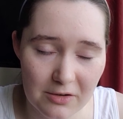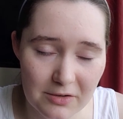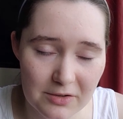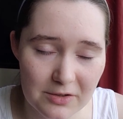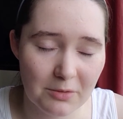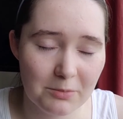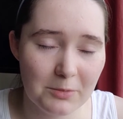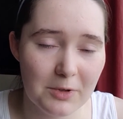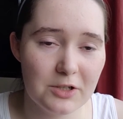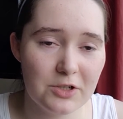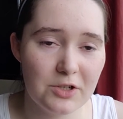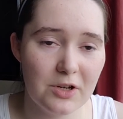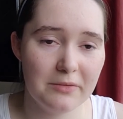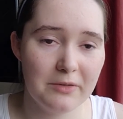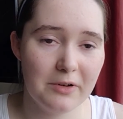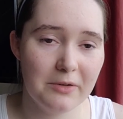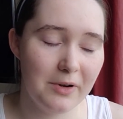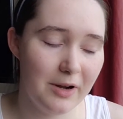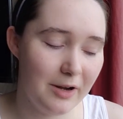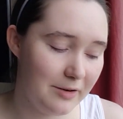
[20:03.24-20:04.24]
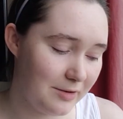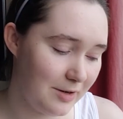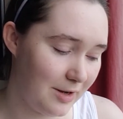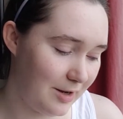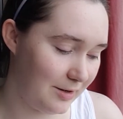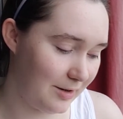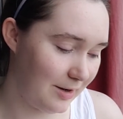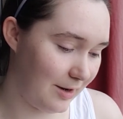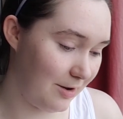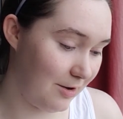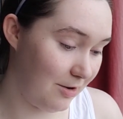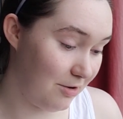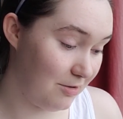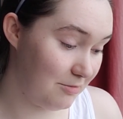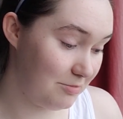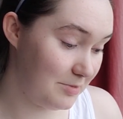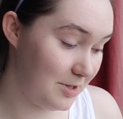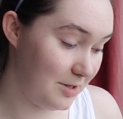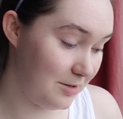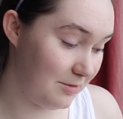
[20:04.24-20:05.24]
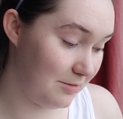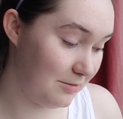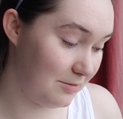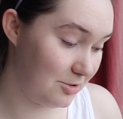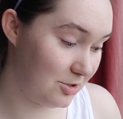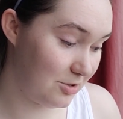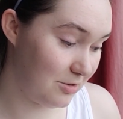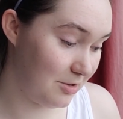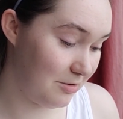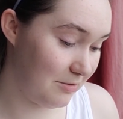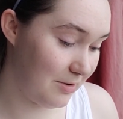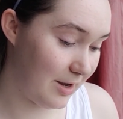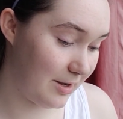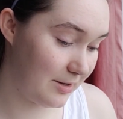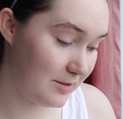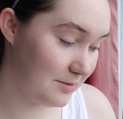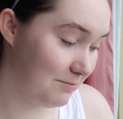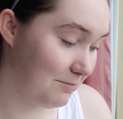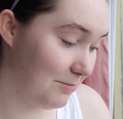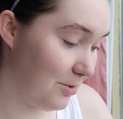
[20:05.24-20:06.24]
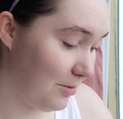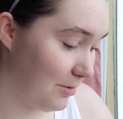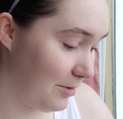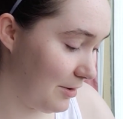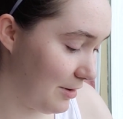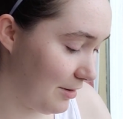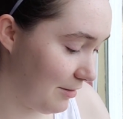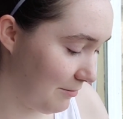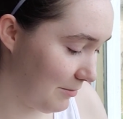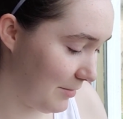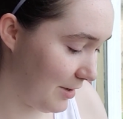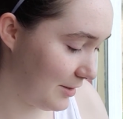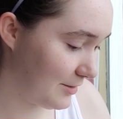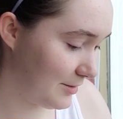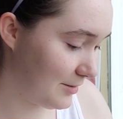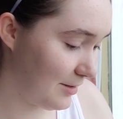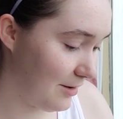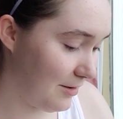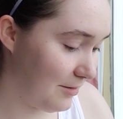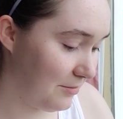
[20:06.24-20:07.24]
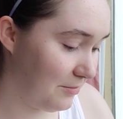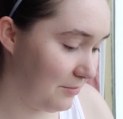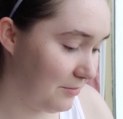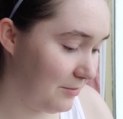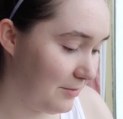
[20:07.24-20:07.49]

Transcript: you so much, everyone. And I hope to show you guys more of my stuff